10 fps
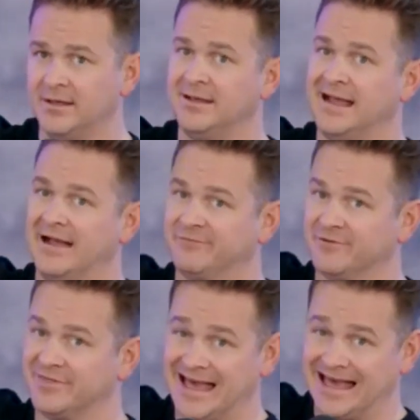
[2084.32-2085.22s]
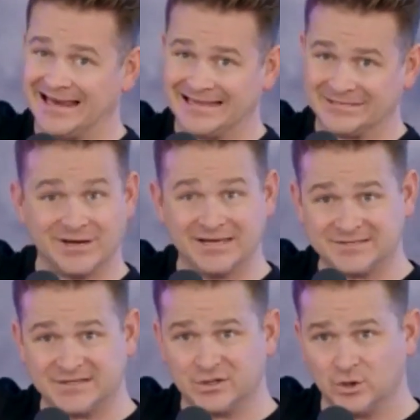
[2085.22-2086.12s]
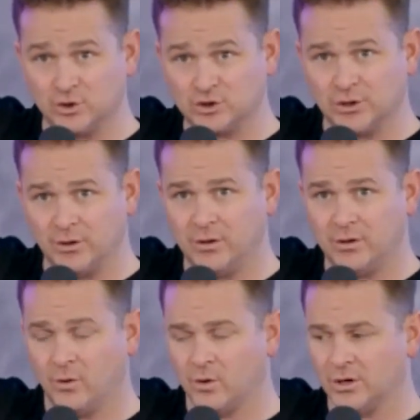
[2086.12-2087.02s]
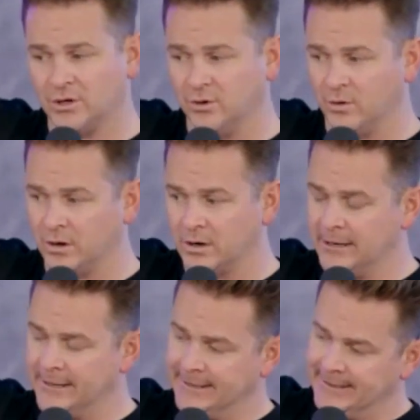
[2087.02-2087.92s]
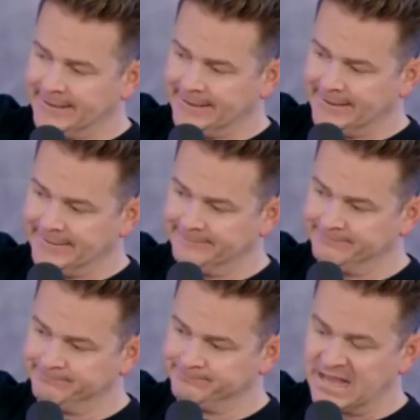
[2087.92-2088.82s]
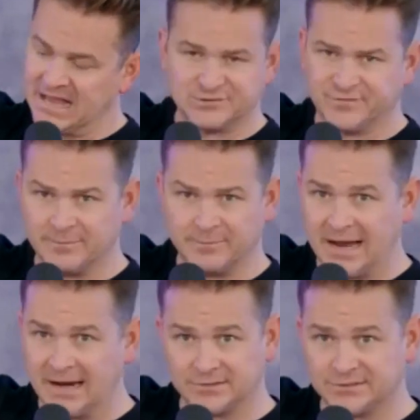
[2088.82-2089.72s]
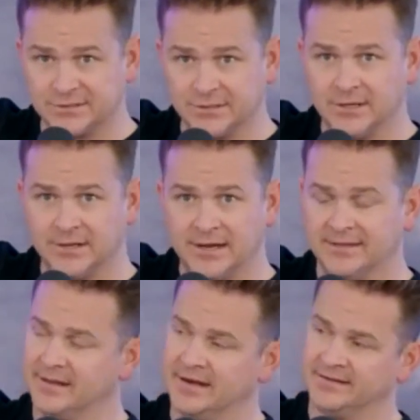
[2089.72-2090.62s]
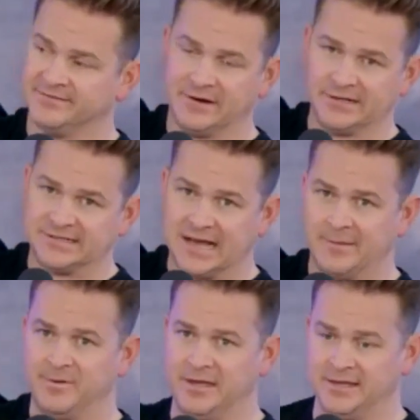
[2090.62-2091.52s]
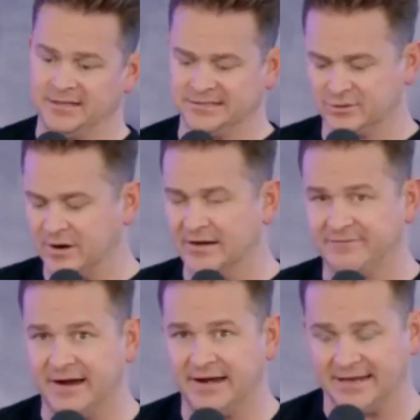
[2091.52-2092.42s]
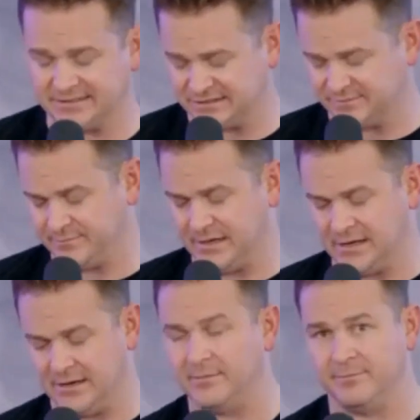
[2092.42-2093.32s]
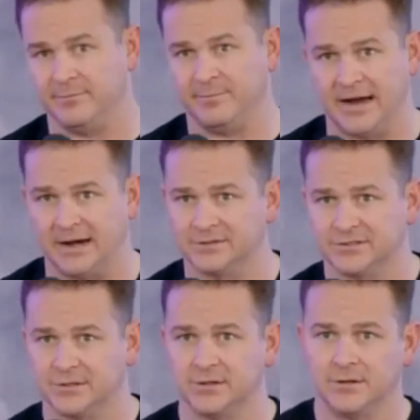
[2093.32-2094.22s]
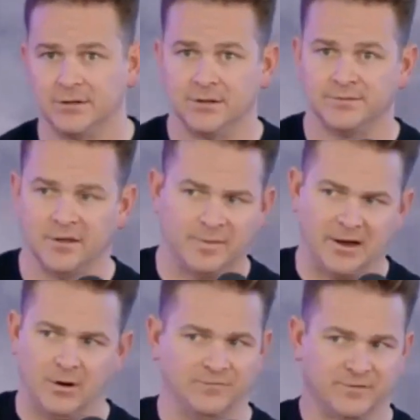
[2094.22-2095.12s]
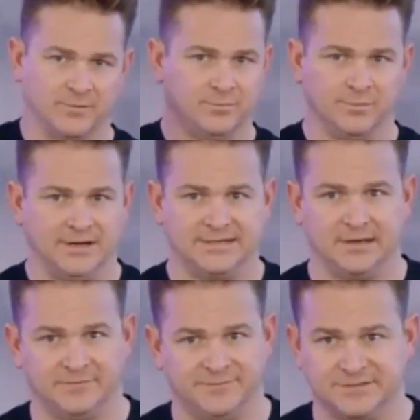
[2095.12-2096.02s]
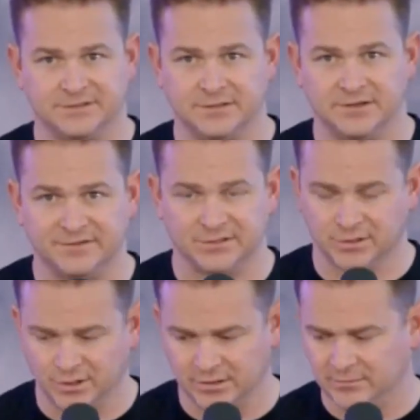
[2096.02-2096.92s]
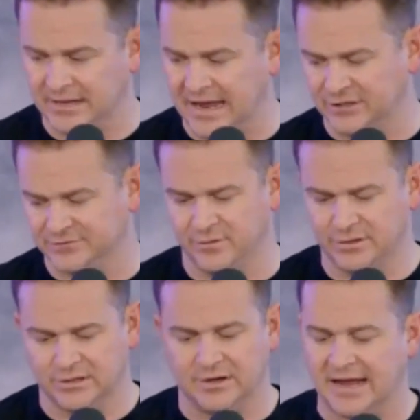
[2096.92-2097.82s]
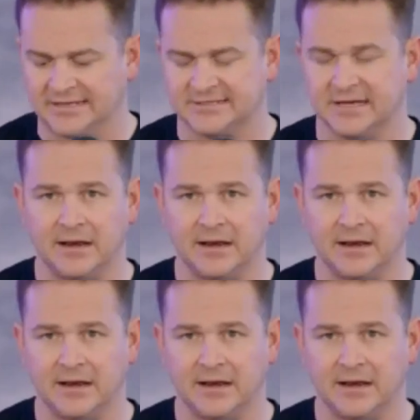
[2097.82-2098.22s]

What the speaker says: After that is your institutional or your hedge fund buyers. And then at the very top is creative finance buyers. They'll pay over retail if it's a good cash flowing, good asset.